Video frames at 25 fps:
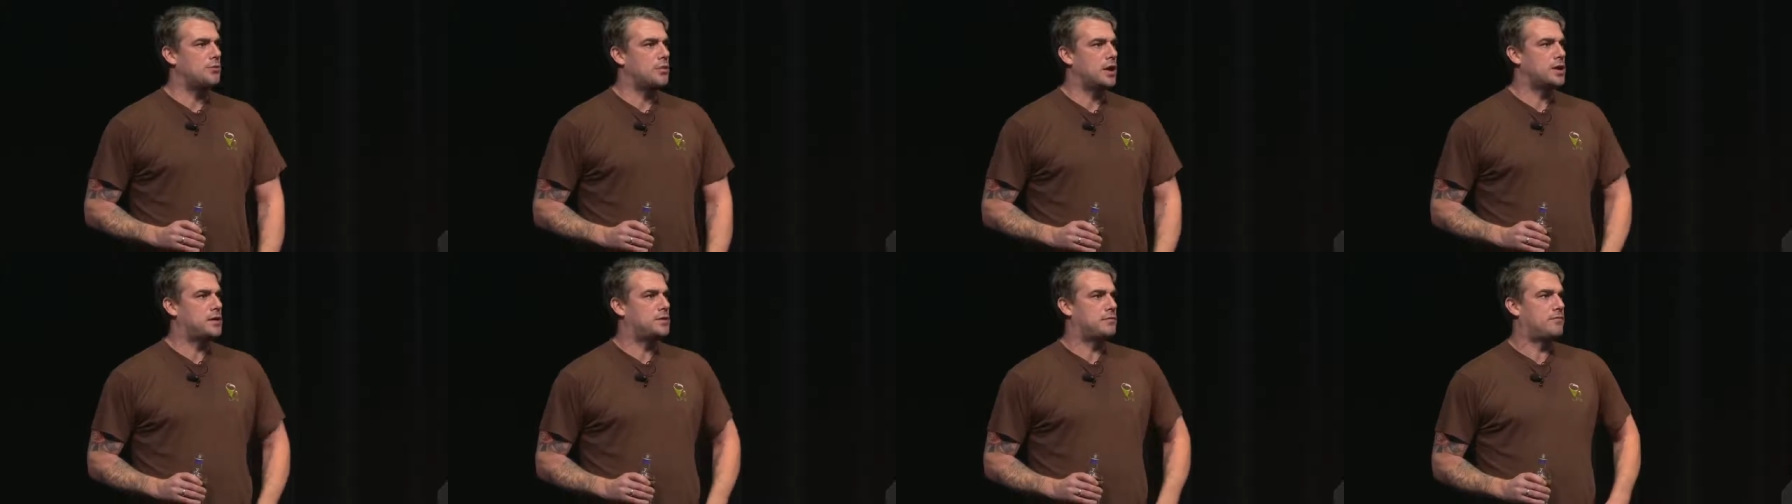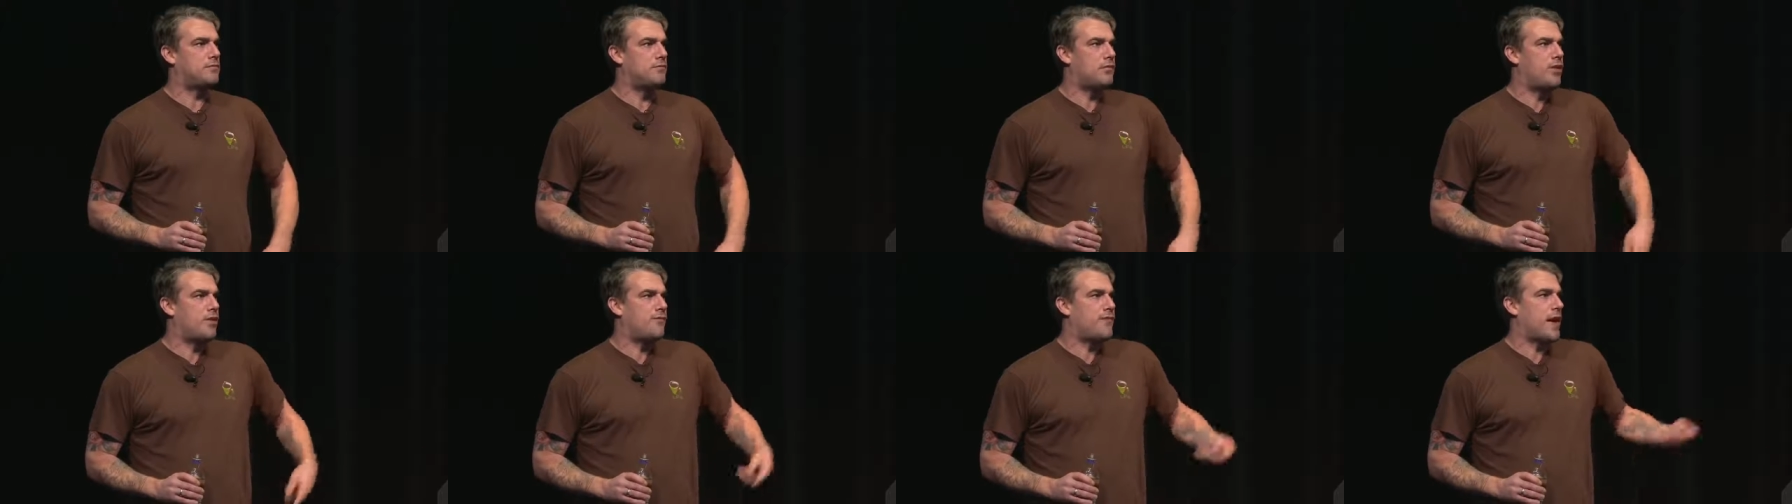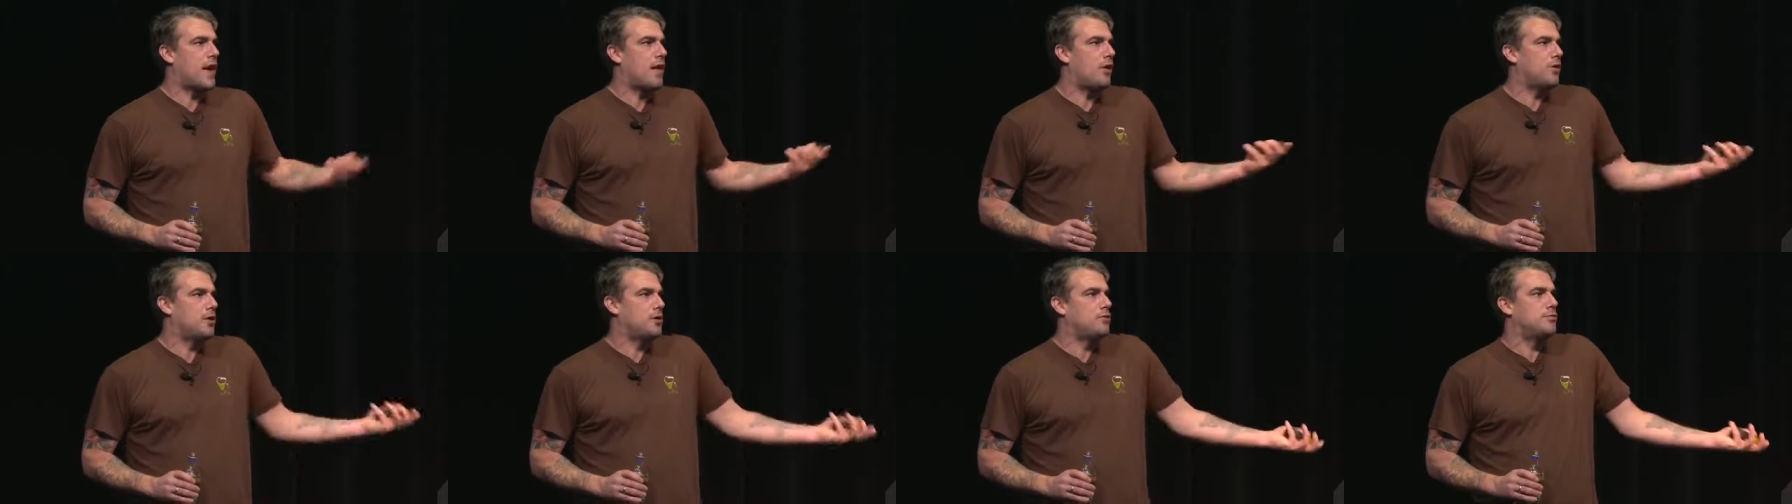what the
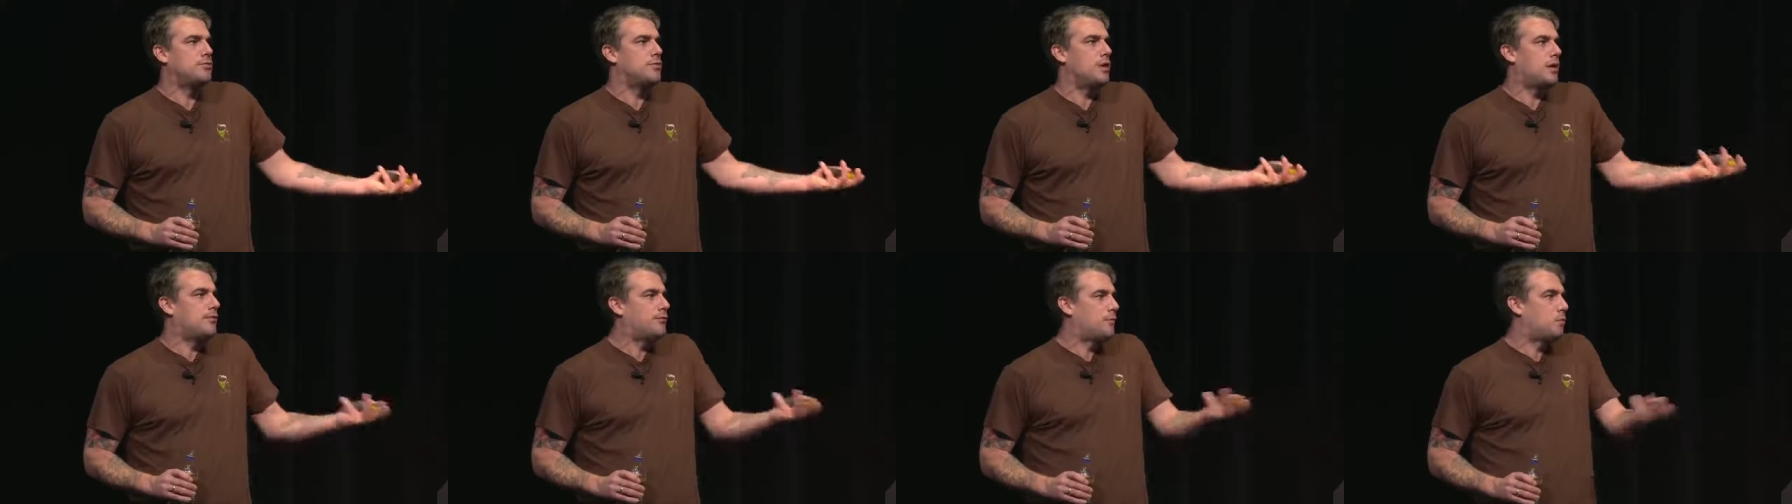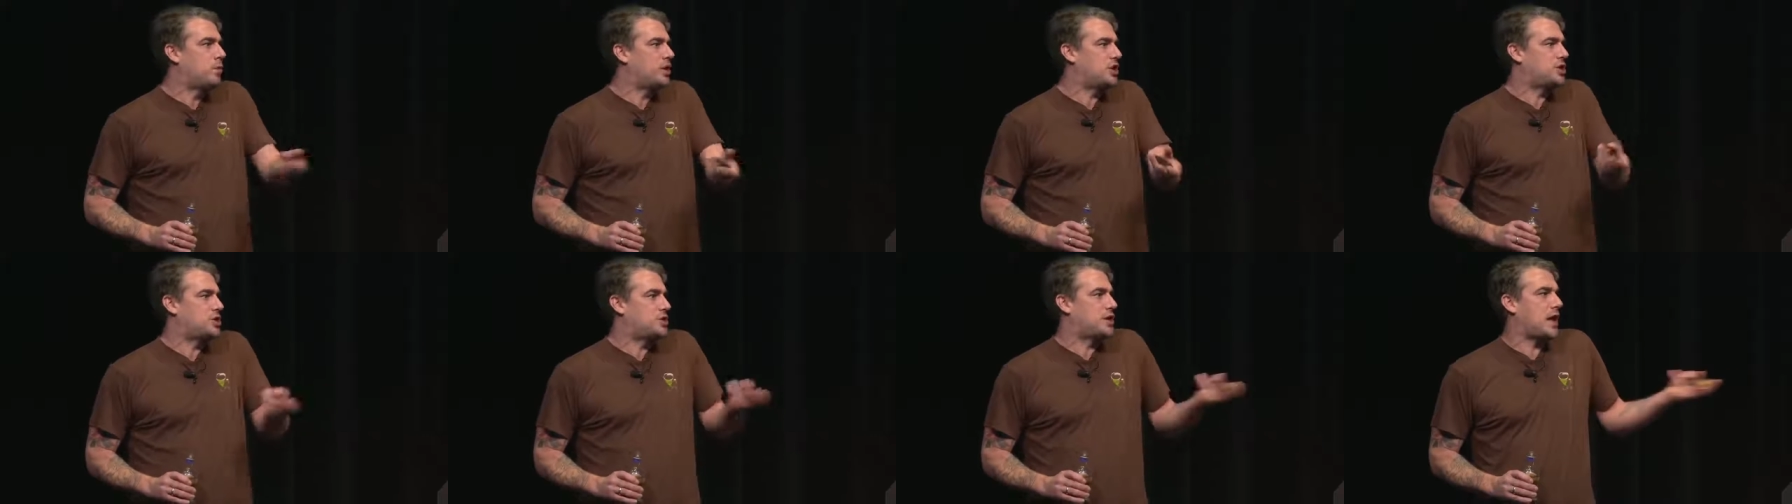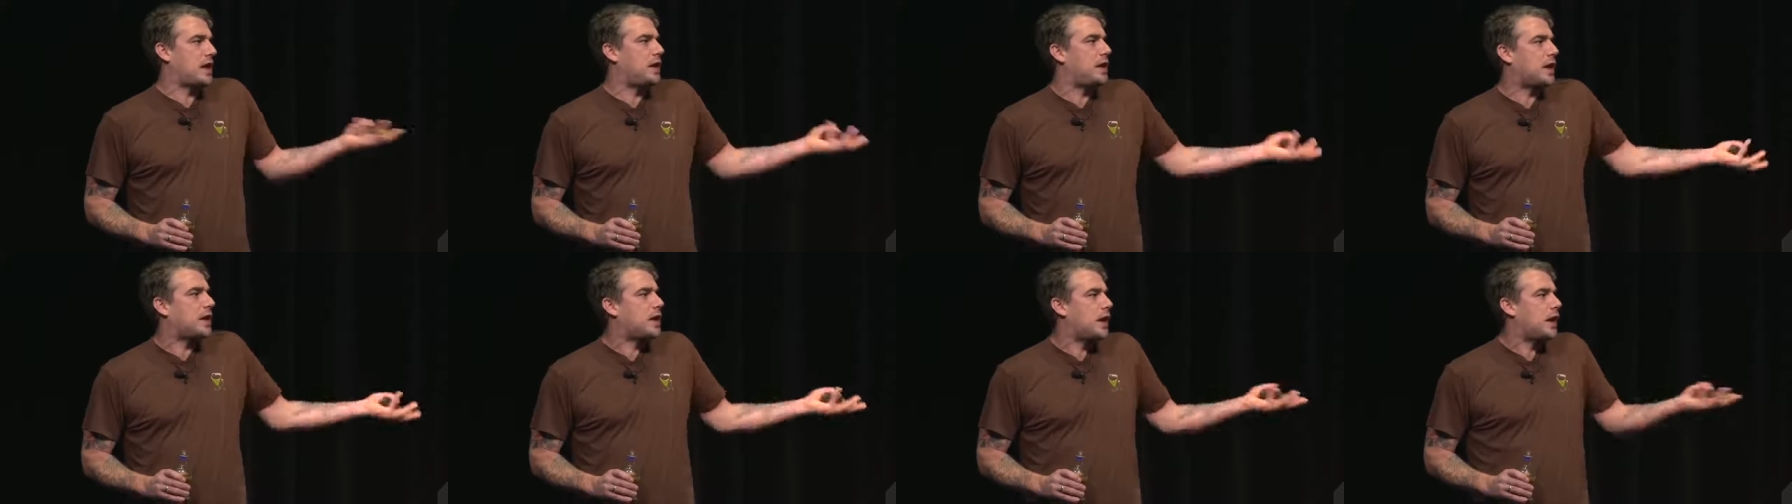value of which
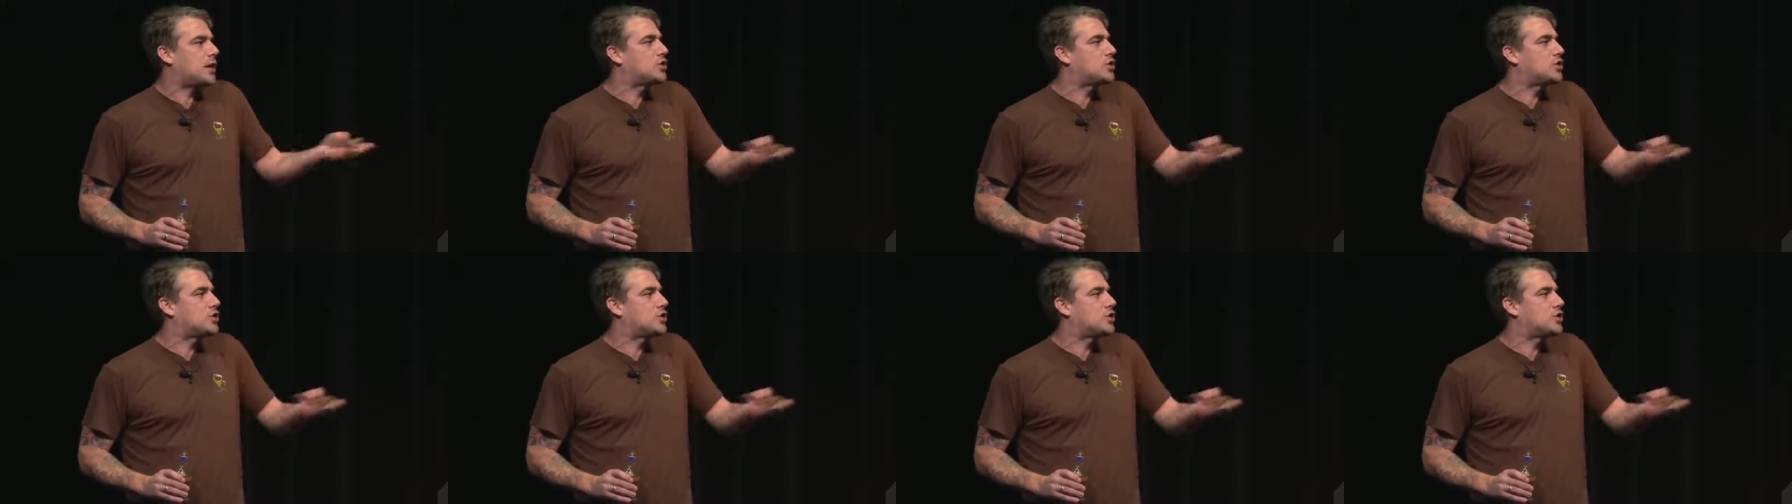data